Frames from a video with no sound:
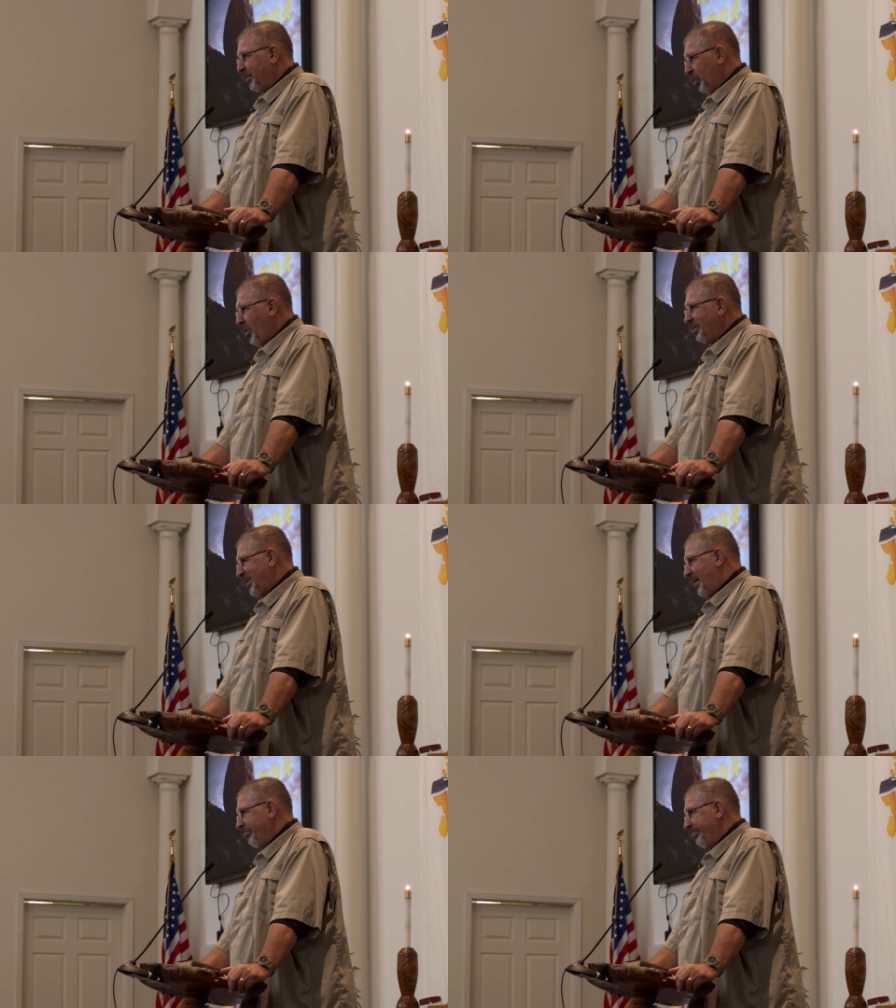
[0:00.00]
For a long
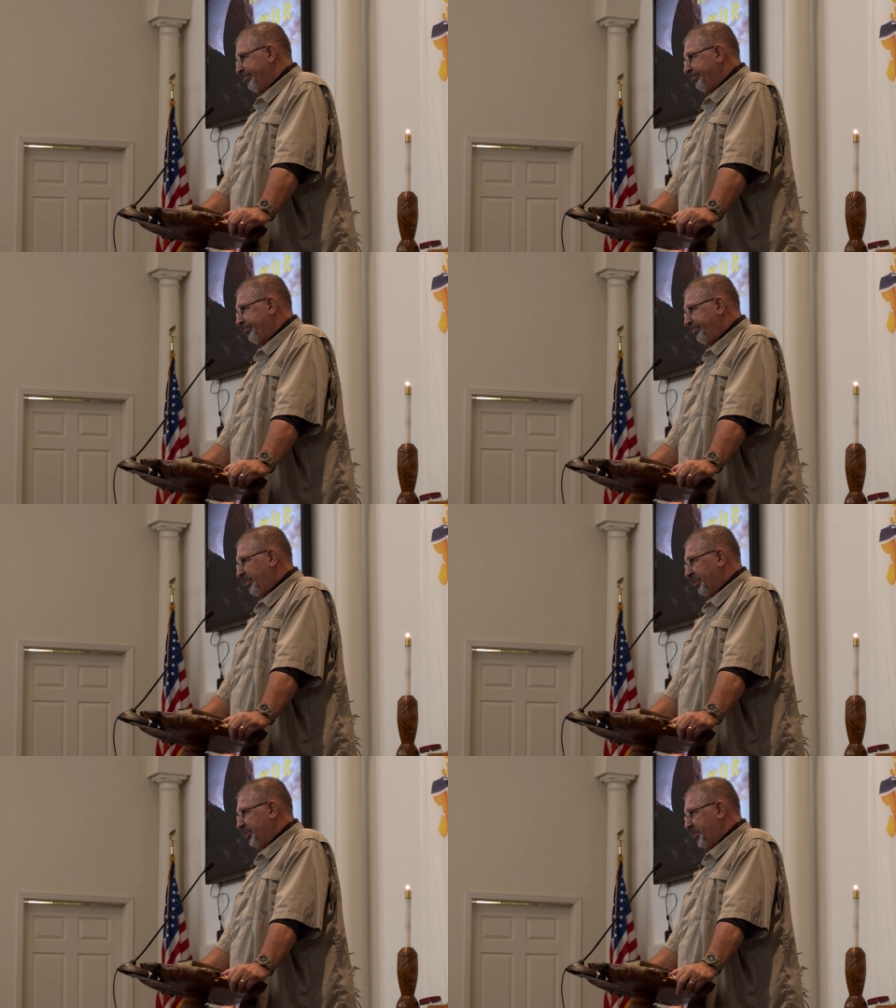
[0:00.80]
time,
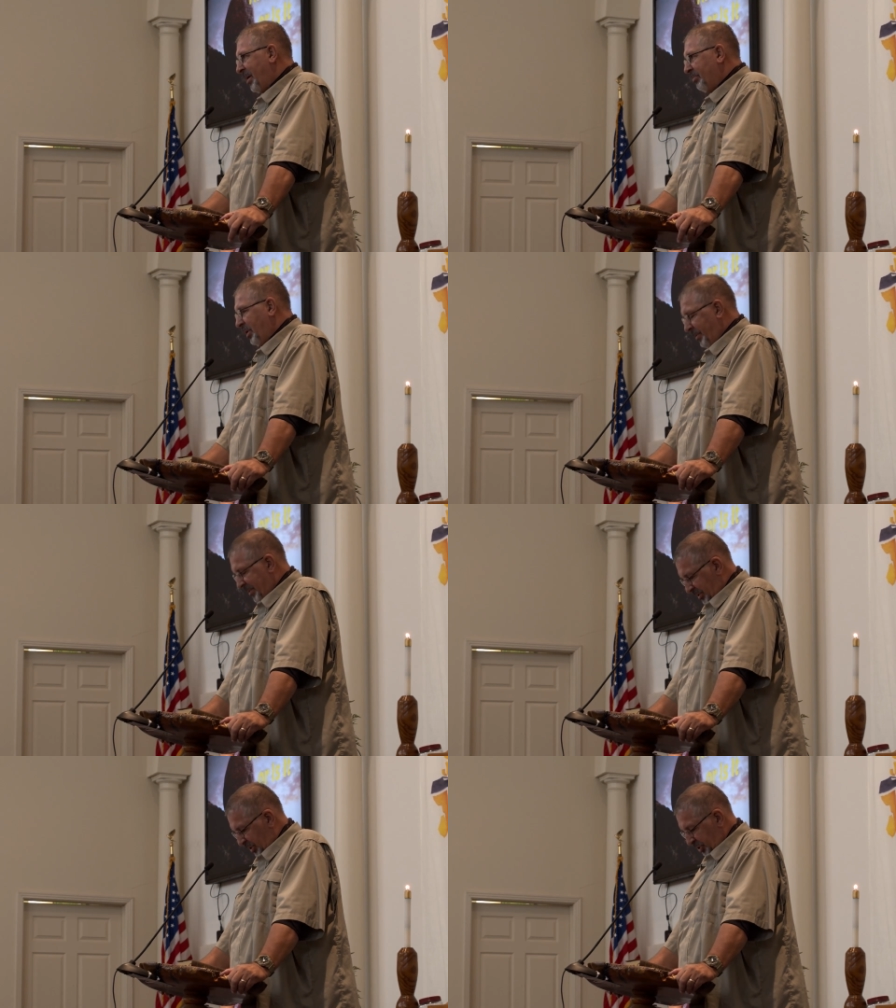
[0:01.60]
people in the family held
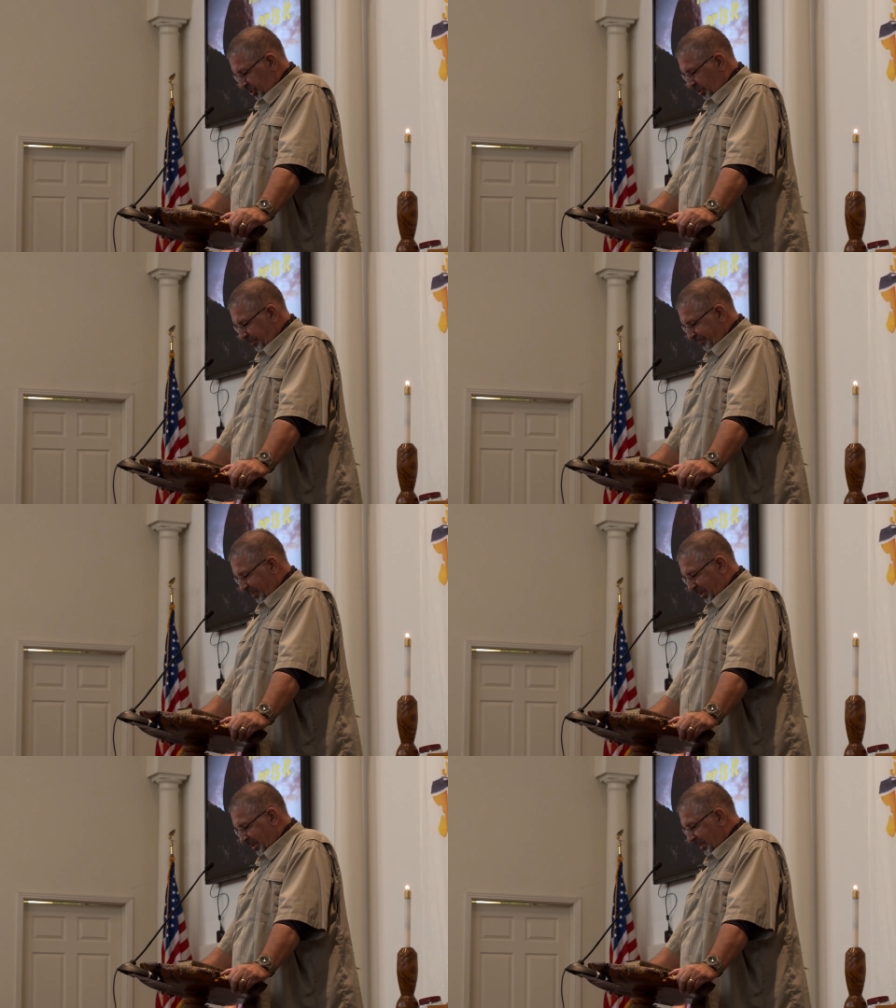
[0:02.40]
that against her,
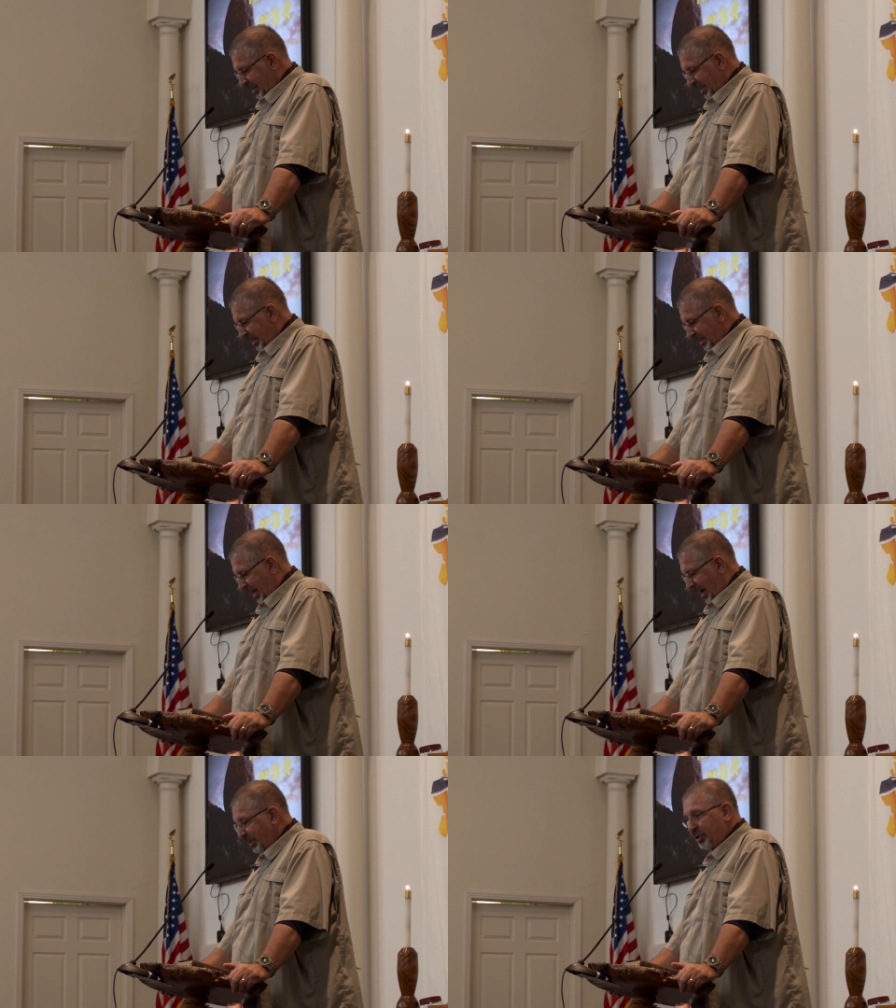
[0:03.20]

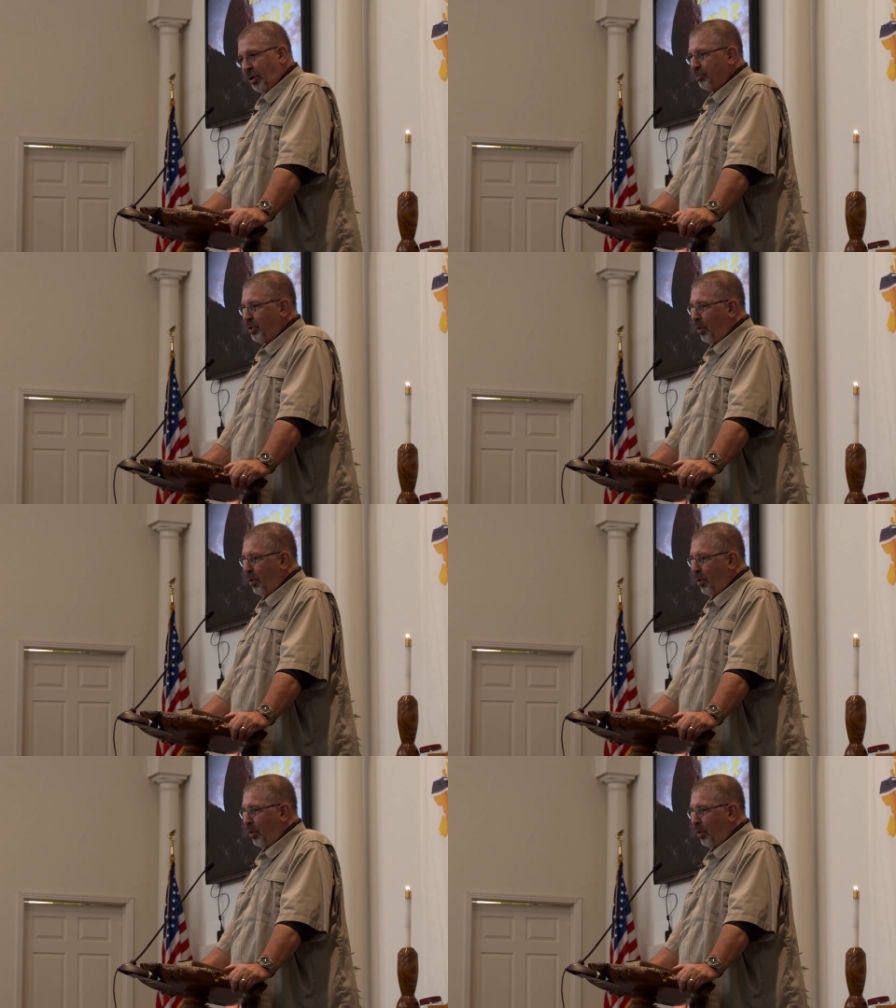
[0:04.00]
and I don't